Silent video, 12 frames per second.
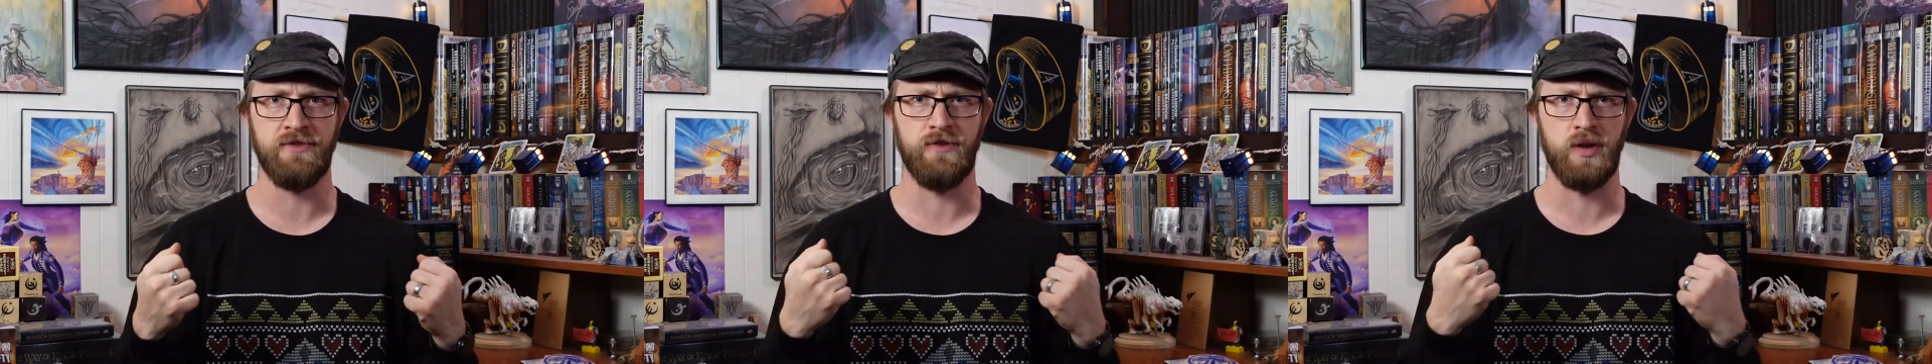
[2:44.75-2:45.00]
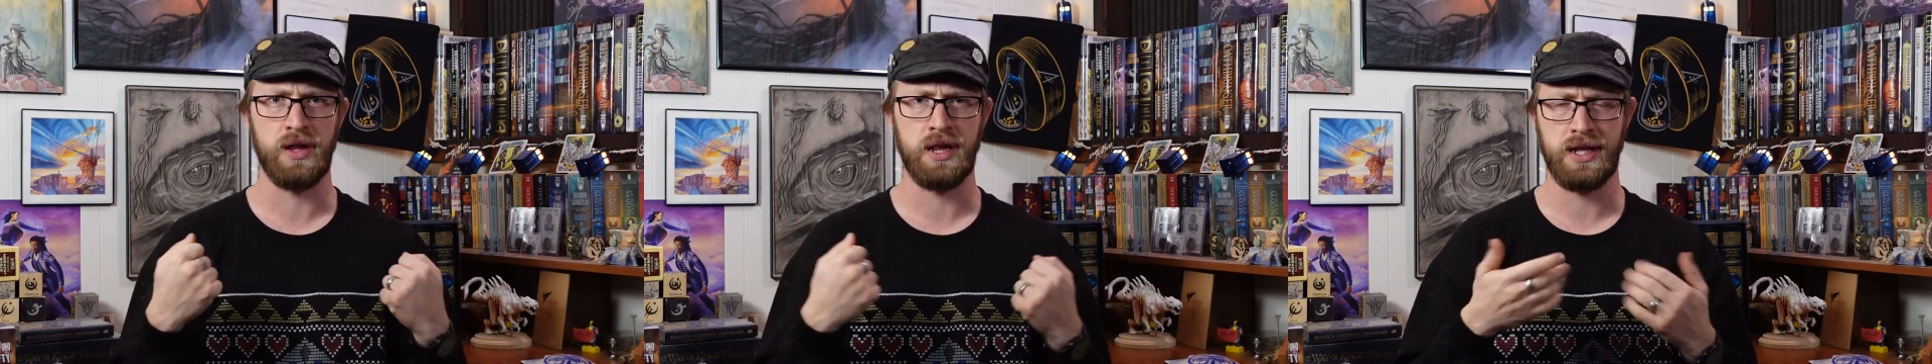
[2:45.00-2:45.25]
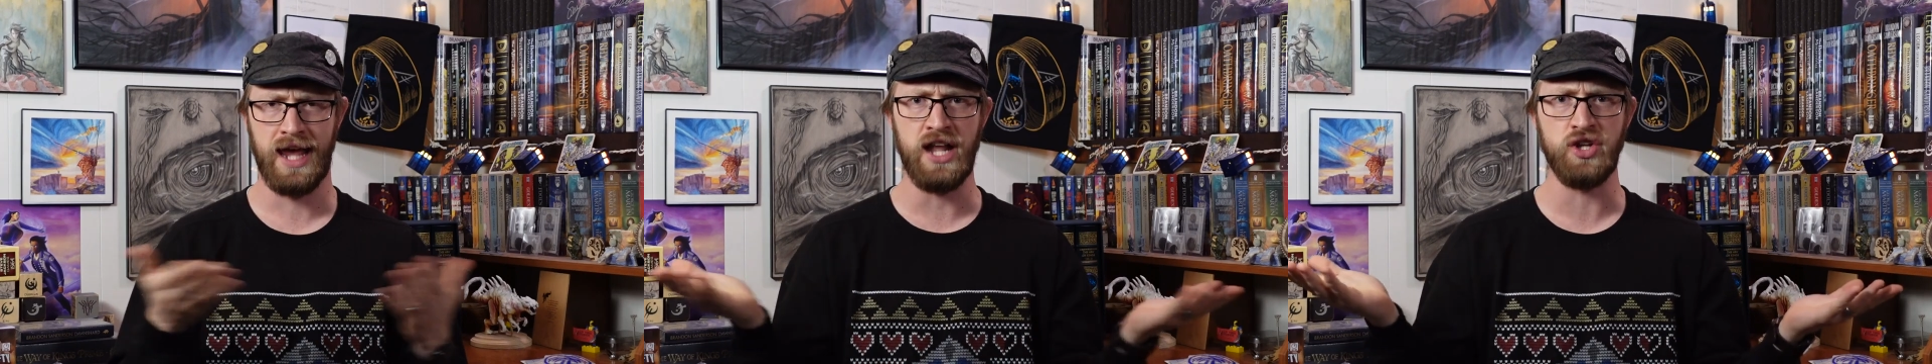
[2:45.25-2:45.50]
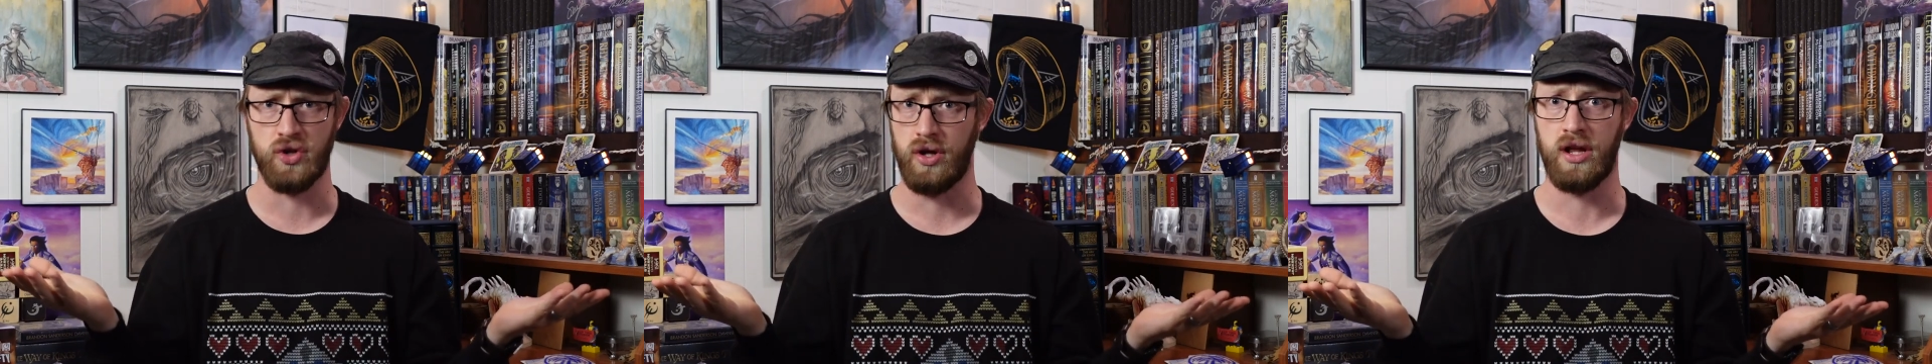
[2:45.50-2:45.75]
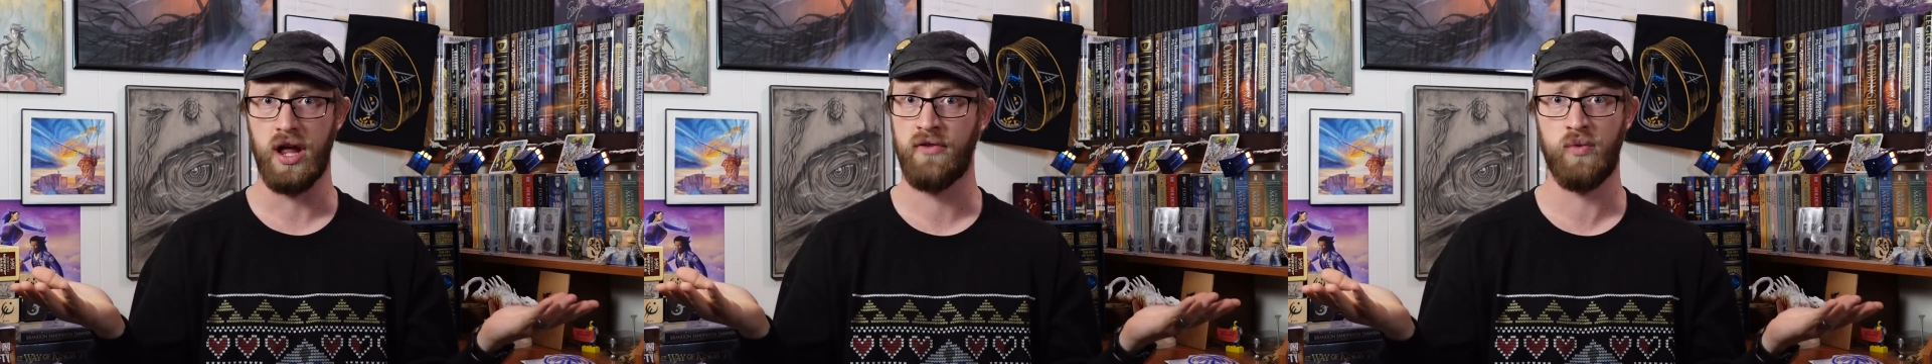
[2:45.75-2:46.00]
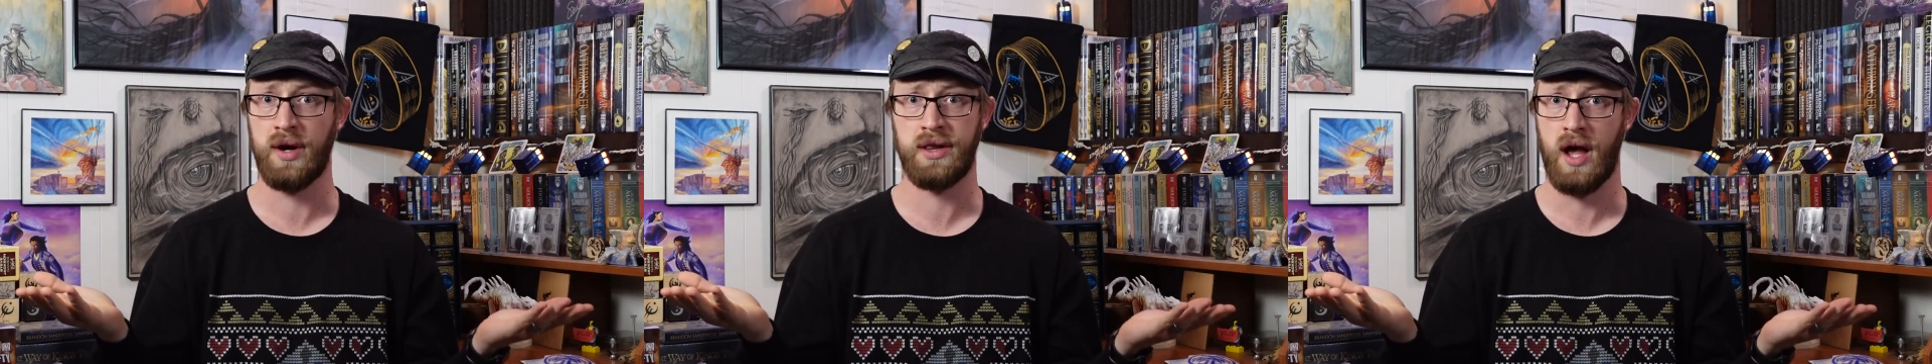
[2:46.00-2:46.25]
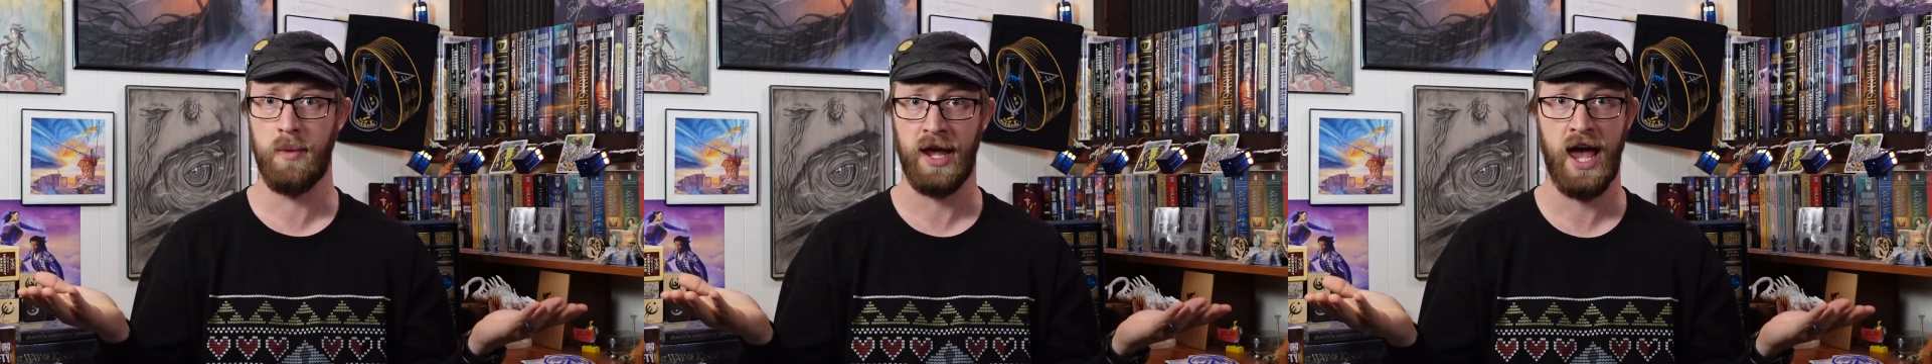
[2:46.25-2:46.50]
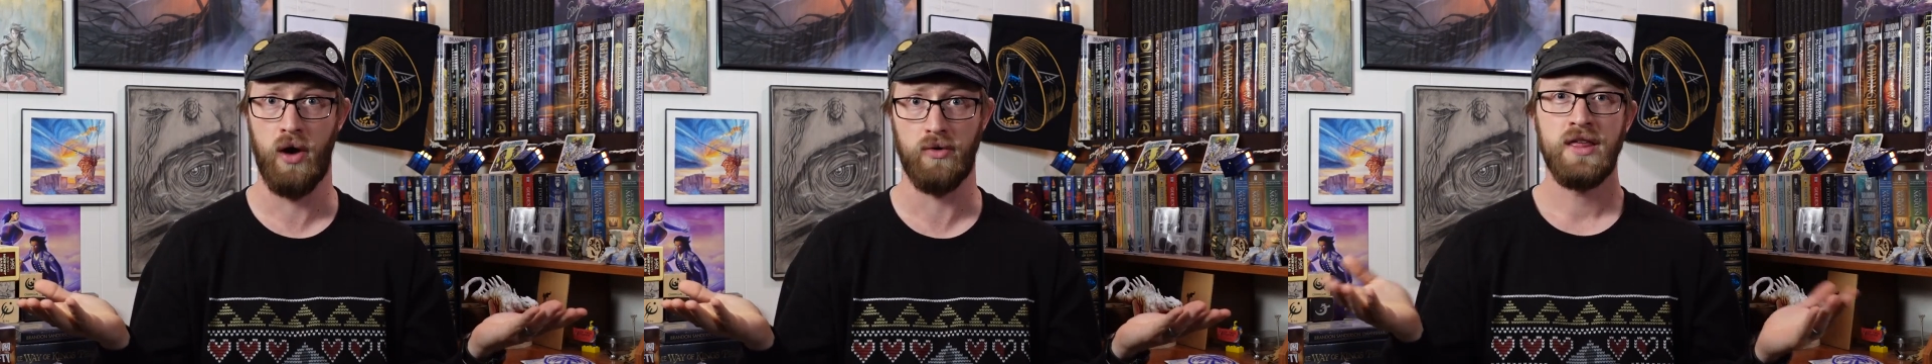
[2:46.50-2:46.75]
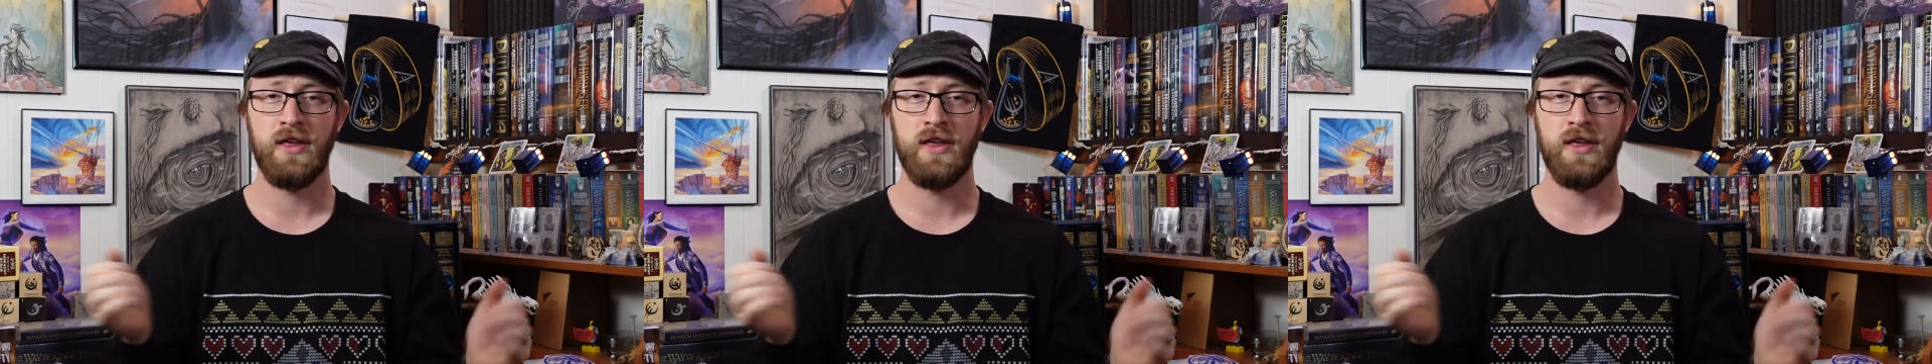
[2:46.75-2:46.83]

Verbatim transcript: full schedule of what's coming out.